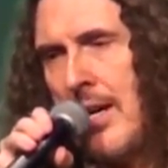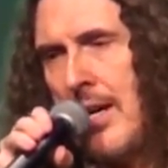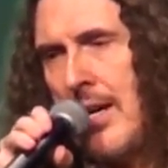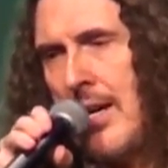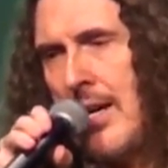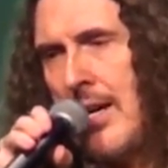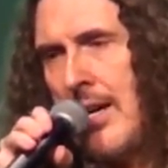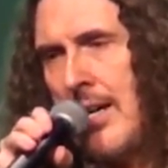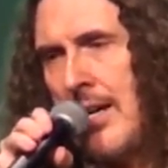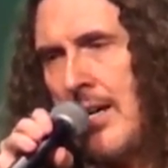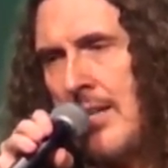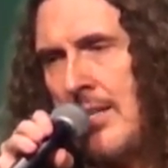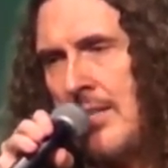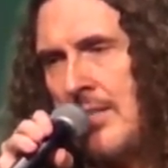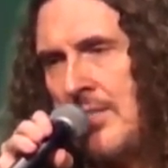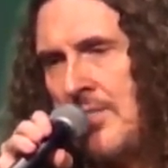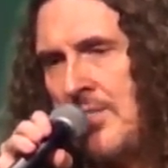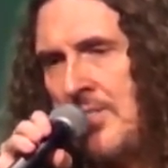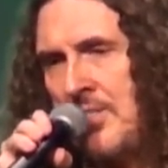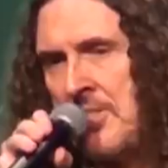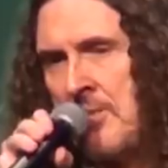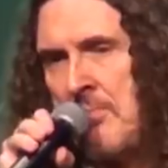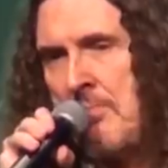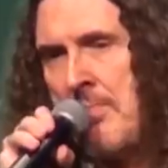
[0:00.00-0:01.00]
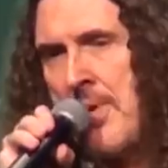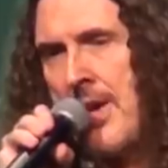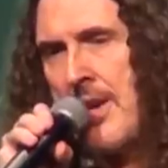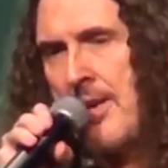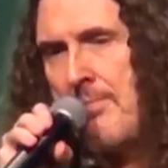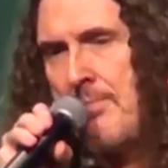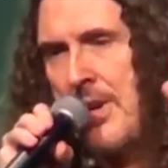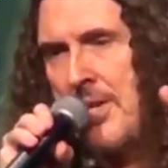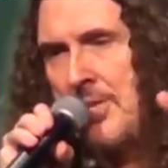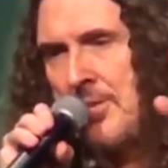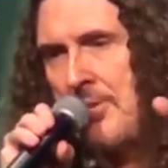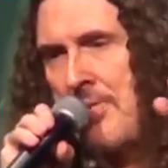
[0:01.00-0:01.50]
uh, submit
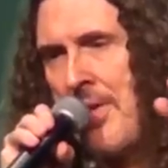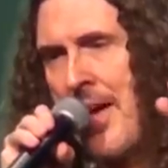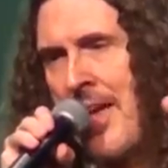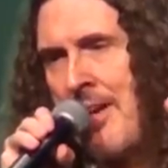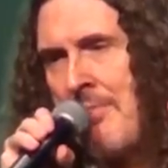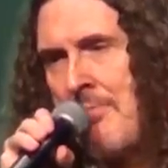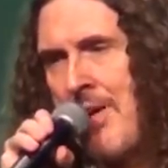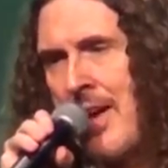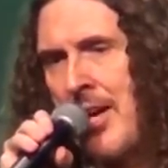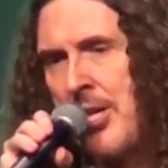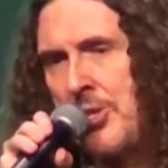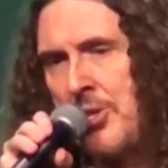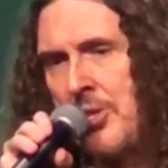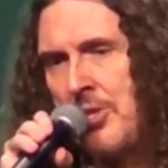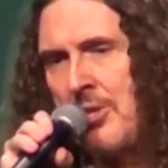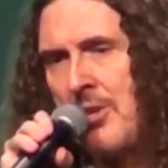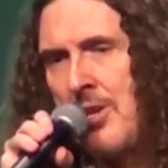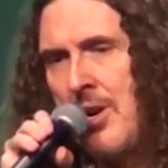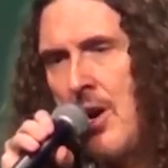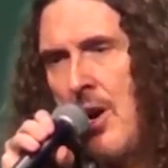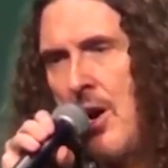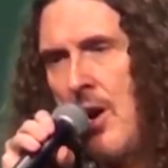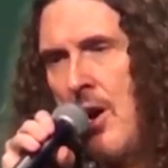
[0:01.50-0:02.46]
a piece of animation